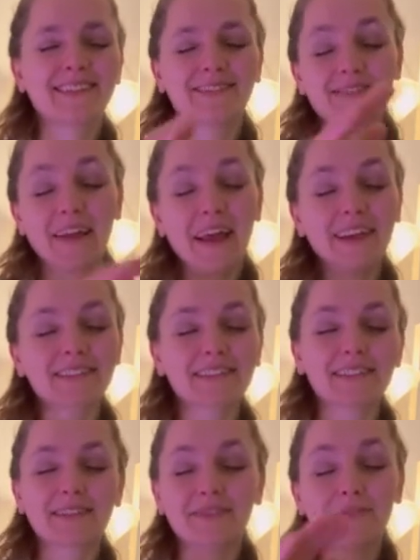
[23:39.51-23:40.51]
Just ask,
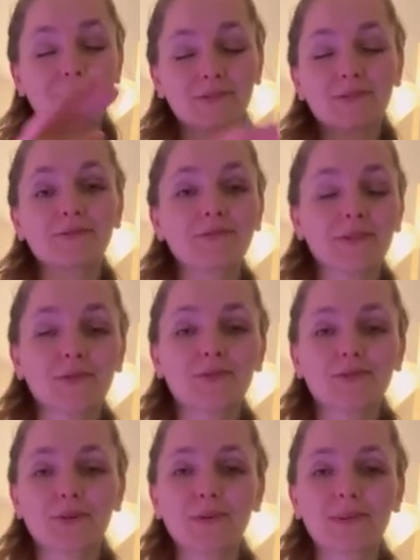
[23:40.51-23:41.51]
and it will it will
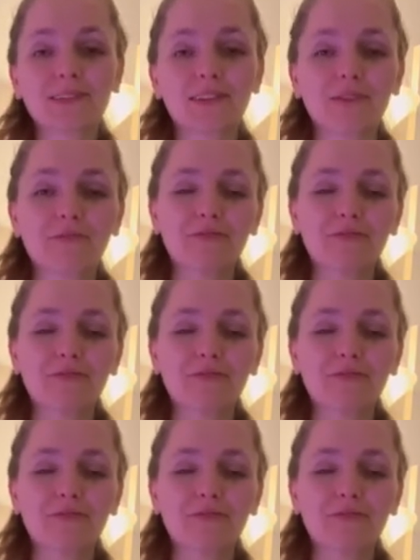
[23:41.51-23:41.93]
show itself.